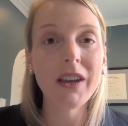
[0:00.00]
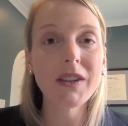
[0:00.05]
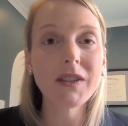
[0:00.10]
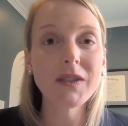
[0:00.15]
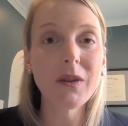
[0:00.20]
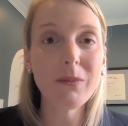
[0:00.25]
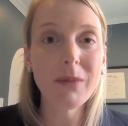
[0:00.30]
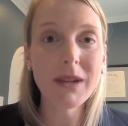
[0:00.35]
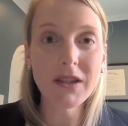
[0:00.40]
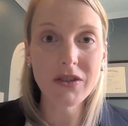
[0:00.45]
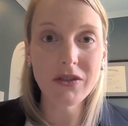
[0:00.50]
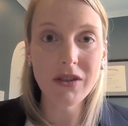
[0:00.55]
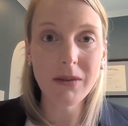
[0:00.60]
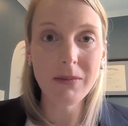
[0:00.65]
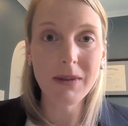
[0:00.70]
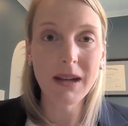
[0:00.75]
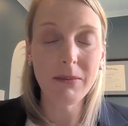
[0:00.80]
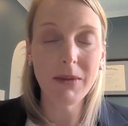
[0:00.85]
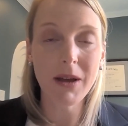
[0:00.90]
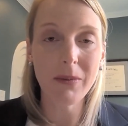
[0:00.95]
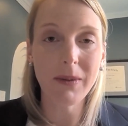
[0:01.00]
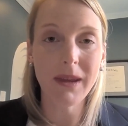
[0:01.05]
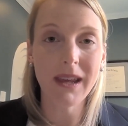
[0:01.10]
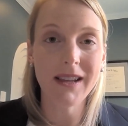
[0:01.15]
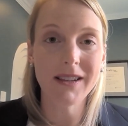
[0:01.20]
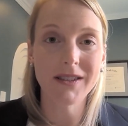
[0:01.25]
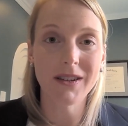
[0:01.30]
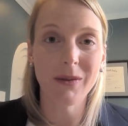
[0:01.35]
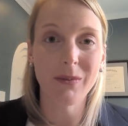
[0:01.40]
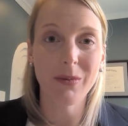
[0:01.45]
So midstream and
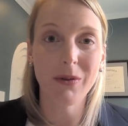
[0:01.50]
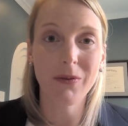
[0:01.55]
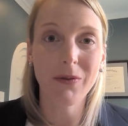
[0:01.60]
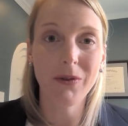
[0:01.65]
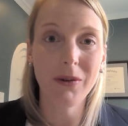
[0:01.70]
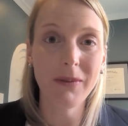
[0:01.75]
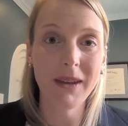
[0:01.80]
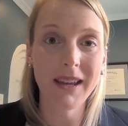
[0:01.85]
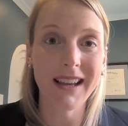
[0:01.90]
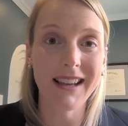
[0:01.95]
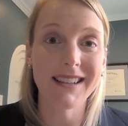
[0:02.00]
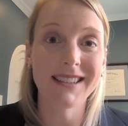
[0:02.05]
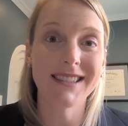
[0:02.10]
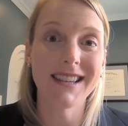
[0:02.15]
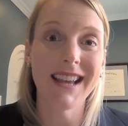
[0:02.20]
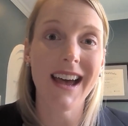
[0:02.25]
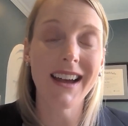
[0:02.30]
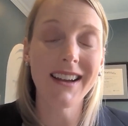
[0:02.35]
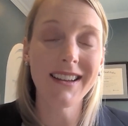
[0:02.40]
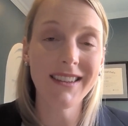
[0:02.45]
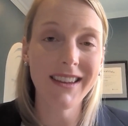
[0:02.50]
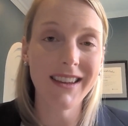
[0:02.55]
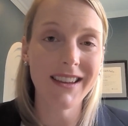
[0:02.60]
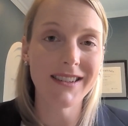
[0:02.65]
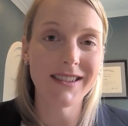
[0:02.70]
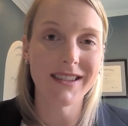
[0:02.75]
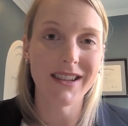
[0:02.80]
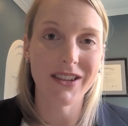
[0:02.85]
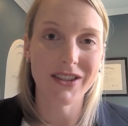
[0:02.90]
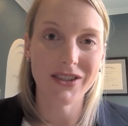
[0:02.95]
MLPs are performing exactly
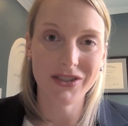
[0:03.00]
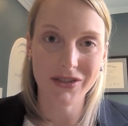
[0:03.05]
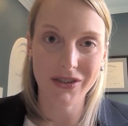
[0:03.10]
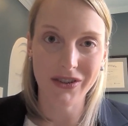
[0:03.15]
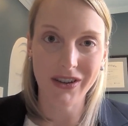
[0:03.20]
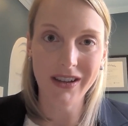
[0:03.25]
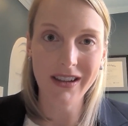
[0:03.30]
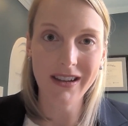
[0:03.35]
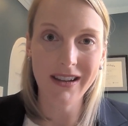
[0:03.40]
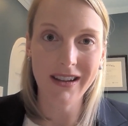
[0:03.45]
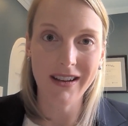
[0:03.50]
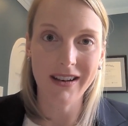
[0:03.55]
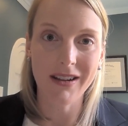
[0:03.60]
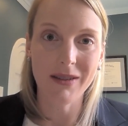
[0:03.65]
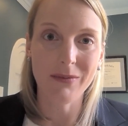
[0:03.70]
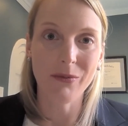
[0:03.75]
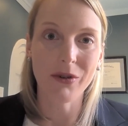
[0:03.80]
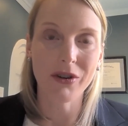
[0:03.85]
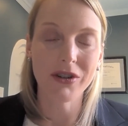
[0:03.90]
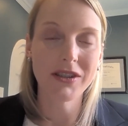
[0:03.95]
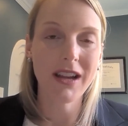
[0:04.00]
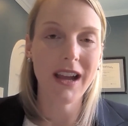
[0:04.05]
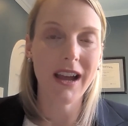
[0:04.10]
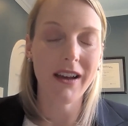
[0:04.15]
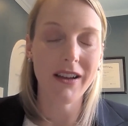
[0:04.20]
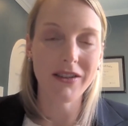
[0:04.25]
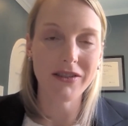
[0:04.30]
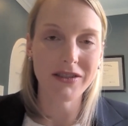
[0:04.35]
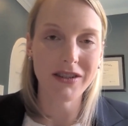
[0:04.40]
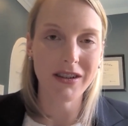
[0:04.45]
as they should in a more
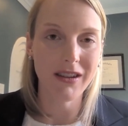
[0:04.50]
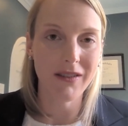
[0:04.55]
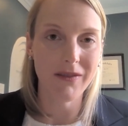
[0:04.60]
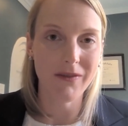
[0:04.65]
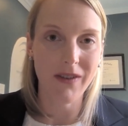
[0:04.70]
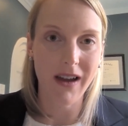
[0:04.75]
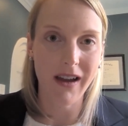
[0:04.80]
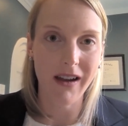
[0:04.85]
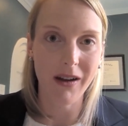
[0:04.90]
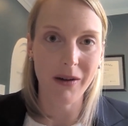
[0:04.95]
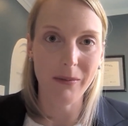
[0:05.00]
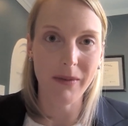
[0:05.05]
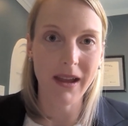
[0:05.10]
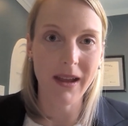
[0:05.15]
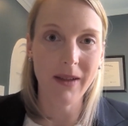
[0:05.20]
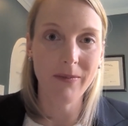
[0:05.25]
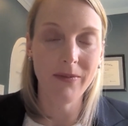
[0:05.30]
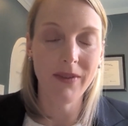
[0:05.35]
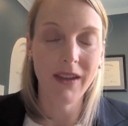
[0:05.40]
challenging environment.